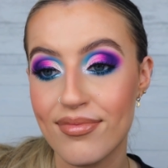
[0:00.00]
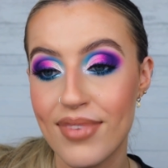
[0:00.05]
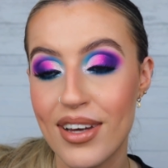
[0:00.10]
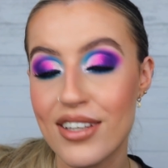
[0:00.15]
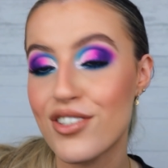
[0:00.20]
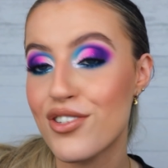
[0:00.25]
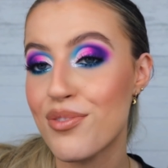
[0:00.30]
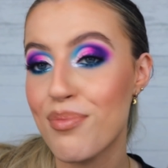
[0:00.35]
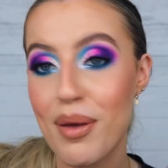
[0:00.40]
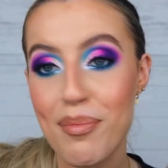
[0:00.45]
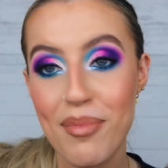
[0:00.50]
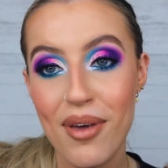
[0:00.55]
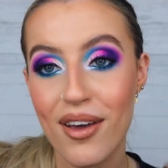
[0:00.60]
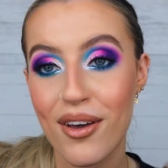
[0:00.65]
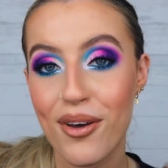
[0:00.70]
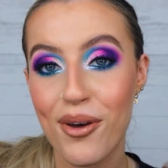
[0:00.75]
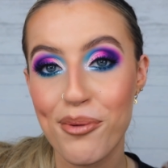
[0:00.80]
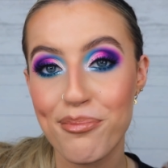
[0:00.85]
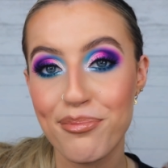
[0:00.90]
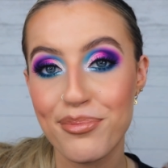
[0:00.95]
and do my
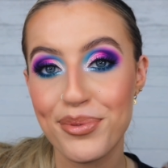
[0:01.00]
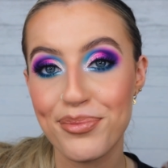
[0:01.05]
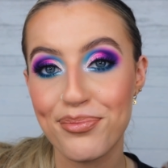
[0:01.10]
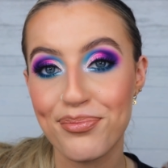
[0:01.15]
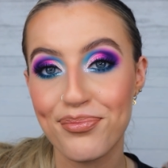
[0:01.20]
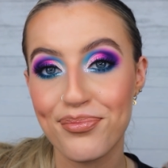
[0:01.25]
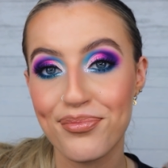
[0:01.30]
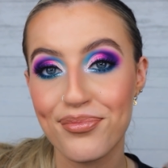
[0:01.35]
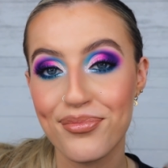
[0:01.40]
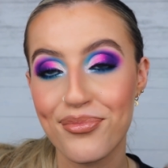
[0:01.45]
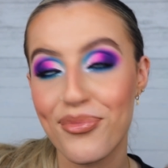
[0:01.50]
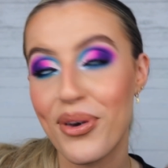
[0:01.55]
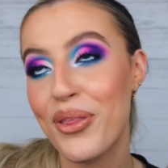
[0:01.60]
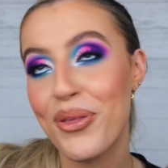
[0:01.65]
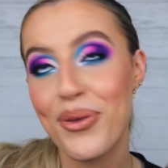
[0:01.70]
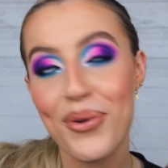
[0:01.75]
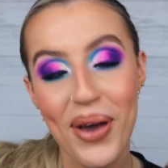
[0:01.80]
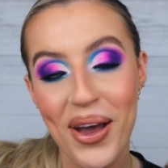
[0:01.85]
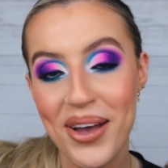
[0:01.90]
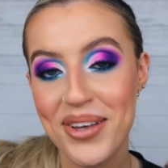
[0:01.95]
makeup with
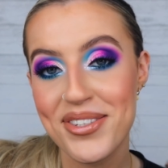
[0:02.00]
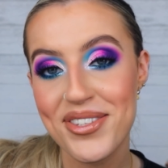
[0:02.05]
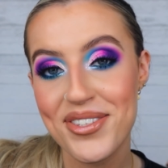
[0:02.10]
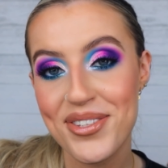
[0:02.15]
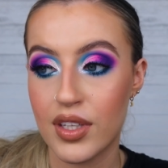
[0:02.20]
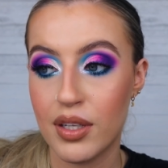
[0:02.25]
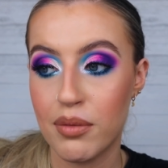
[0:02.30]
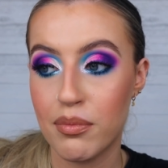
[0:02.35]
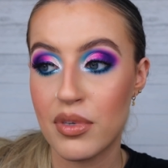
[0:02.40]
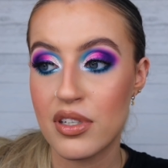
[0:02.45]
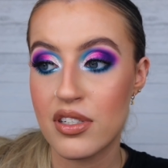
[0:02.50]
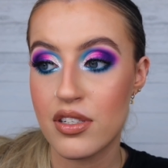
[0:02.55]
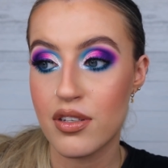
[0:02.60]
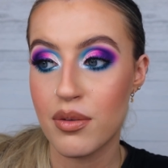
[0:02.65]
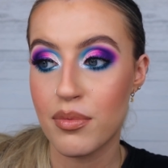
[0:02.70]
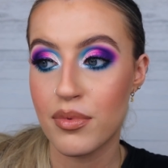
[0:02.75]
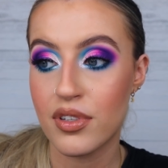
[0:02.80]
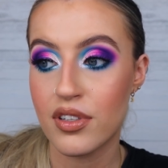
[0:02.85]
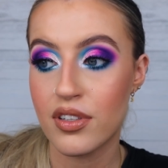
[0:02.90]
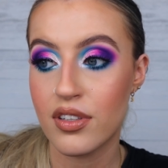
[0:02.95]
you guys. My
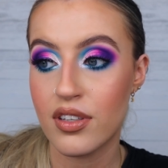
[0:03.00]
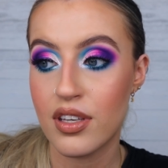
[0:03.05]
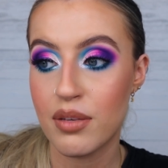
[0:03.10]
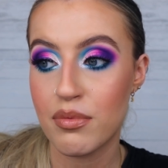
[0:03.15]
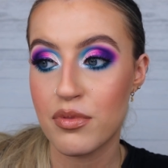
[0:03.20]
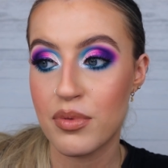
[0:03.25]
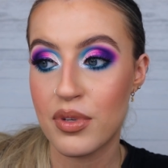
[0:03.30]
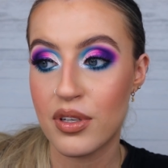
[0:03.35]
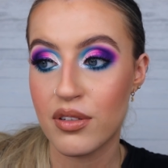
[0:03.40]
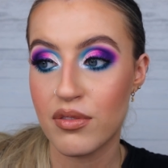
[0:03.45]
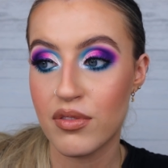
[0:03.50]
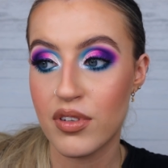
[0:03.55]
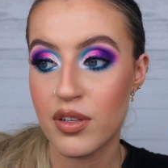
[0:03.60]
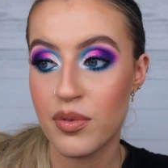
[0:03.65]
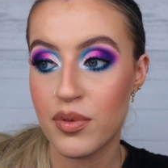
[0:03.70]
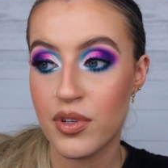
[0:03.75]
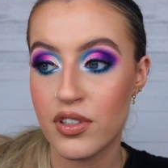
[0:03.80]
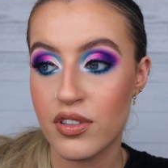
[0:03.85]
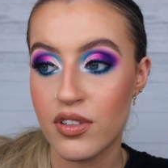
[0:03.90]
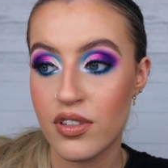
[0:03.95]
stomach keeps making really
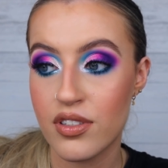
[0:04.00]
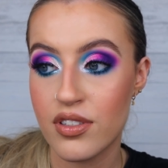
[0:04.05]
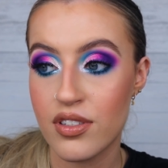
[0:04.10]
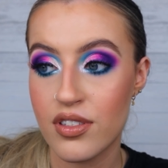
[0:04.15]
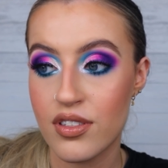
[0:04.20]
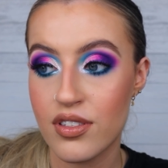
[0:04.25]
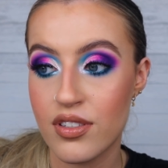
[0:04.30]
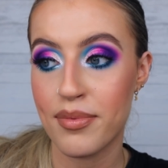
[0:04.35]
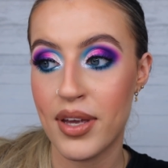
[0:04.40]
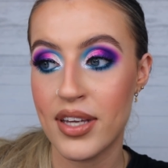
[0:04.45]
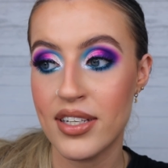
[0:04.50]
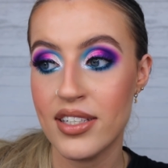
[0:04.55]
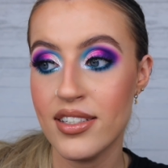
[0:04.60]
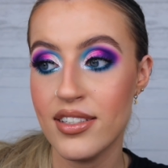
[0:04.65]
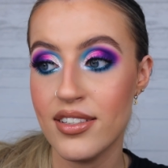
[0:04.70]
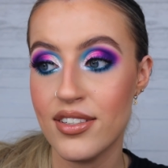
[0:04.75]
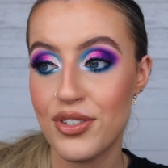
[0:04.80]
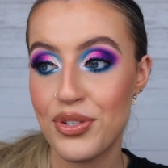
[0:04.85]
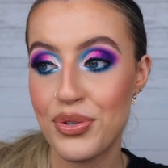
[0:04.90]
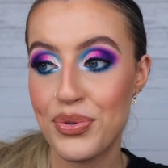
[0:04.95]
weird noises. I
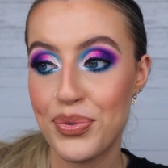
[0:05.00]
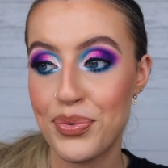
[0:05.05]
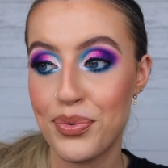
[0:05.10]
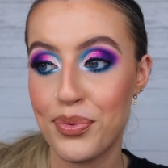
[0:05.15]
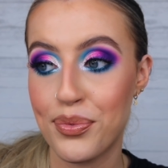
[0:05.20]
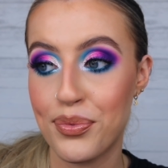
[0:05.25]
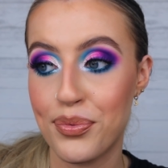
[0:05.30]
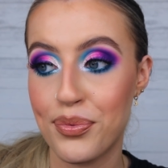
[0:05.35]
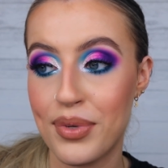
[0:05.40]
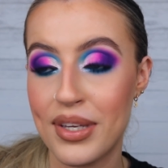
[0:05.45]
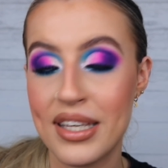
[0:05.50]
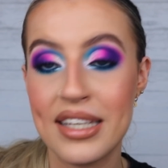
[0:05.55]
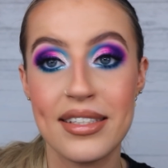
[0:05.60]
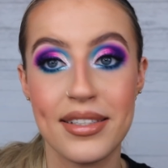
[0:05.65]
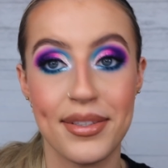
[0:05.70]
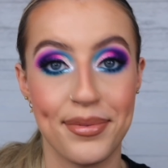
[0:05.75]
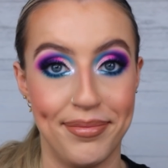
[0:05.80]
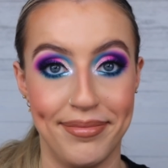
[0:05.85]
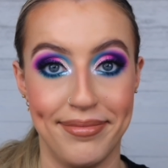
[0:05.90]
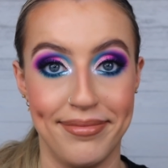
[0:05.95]
need to
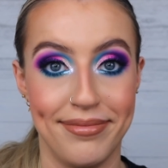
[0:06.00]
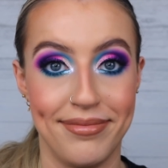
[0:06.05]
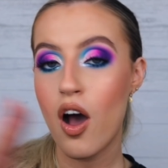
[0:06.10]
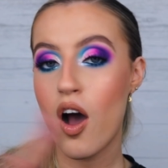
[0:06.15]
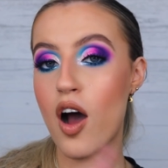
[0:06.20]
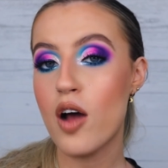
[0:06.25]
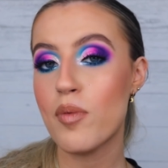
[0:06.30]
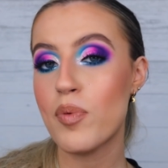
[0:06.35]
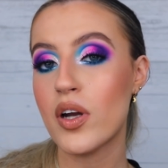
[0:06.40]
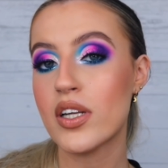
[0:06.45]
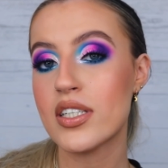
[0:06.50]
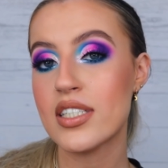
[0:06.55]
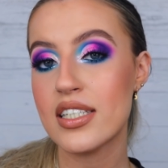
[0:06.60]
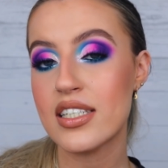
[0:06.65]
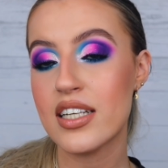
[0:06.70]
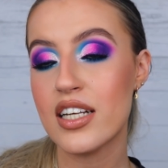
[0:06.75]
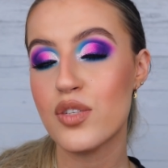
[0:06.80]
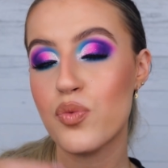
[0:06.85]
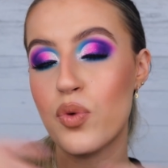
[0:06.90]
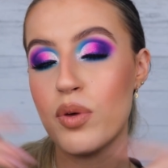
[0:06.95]
eat. All product
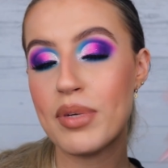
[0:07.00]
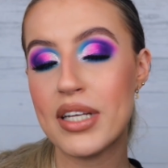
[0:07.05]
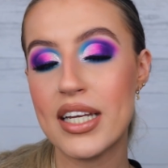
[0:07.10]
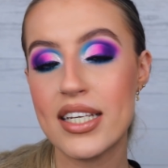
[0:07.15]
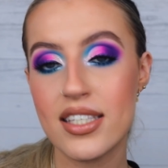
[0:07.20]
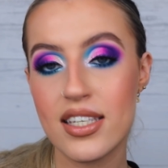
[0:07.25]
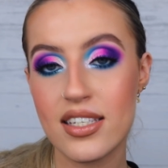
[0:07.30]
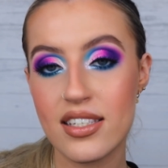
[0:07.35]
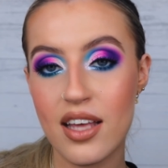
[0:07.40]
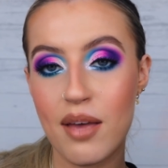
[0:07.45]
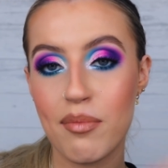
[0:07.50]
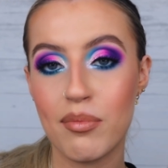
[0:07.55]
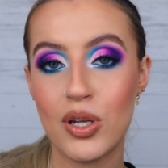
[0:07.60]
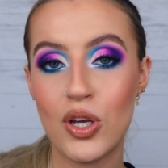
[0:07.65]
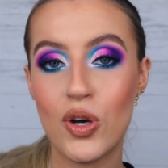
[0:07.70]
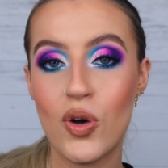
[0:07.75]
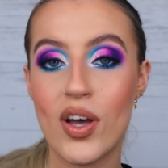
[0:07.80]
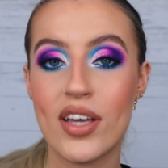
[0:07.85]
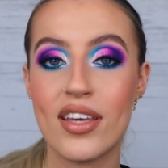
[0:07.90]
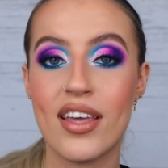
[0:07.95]
details will be listed down
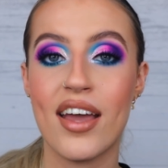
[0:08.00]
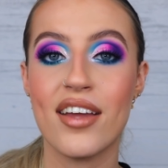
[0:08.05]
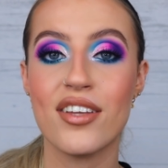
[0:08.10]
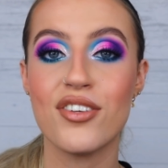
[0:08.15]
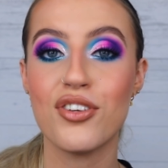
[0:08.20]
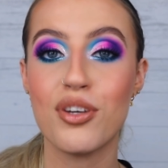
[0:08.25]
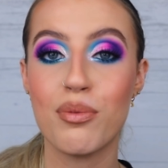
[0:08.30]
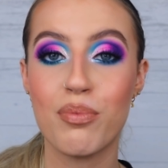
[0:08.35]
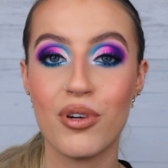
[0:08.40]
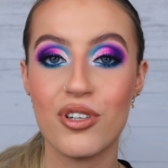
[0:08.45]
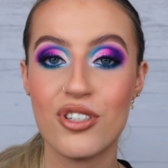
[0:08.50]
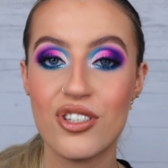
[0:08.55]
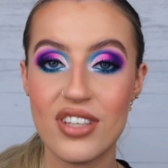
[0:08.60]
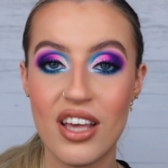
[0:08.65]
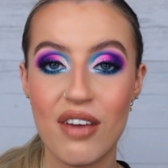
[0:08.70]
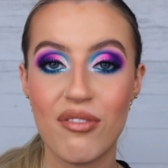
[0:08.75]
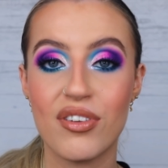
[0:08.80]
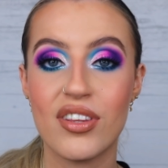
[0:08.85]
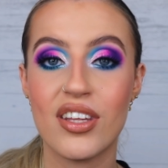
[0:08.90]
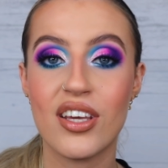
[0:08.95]
below. Again, you can purchase
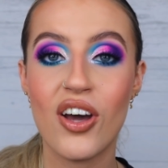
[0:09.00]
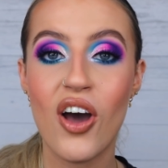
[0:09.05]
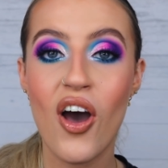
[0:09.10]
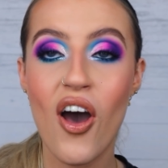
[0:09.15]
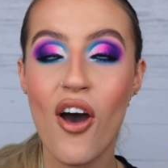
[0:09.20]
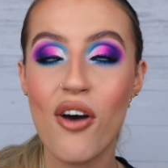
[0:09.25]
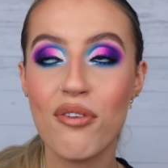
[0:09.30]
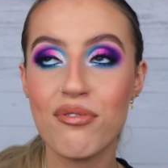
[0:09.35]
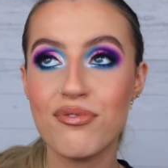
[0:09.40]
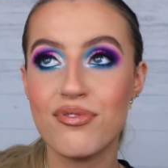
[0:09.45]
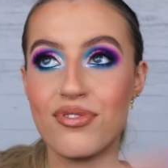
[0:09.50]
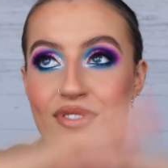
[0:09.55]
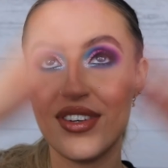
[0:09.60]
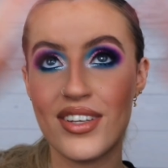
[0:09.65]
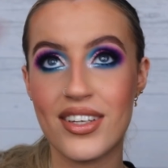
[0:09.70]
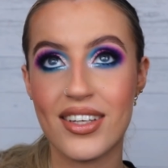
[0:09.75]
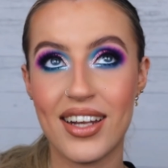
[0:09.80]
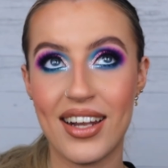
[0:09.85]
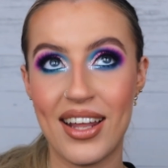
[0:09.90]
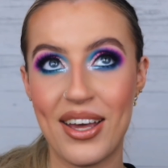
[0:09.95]
everything off
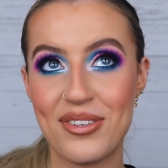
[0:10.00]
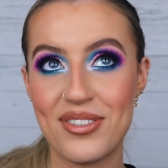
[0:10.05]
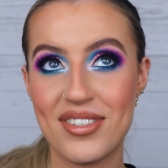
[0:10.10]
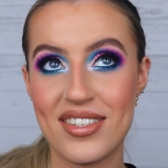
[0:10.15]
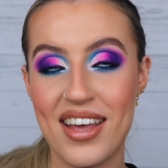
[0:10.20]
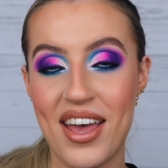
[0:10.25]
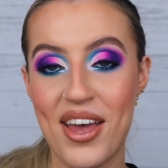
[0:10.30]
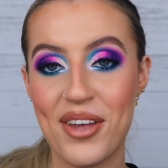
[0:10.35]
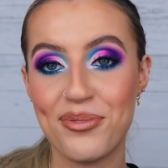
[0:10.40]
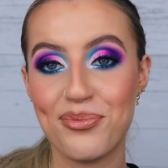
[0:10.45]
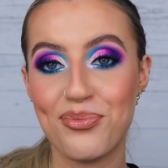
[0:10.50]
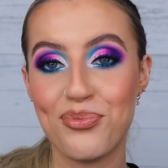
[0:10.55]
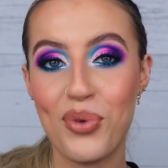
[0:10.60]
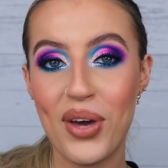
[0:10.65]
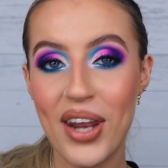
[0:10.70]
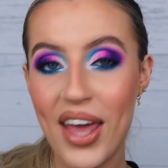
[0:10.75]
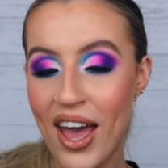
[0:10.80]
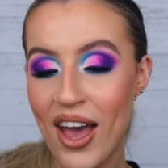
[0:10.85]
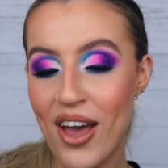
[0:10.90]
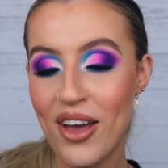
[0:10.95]
Cloud10
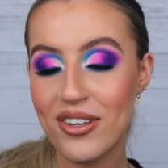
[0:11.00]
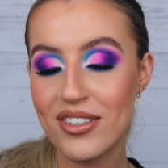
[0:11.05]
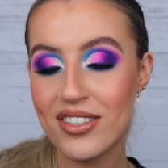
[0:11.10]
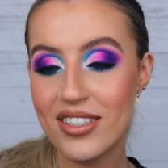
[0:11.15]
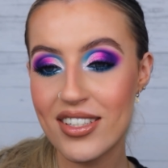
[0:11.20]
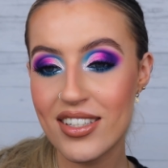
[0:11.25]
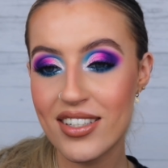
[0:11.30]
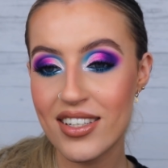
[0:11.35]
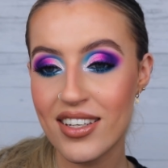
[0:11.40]
without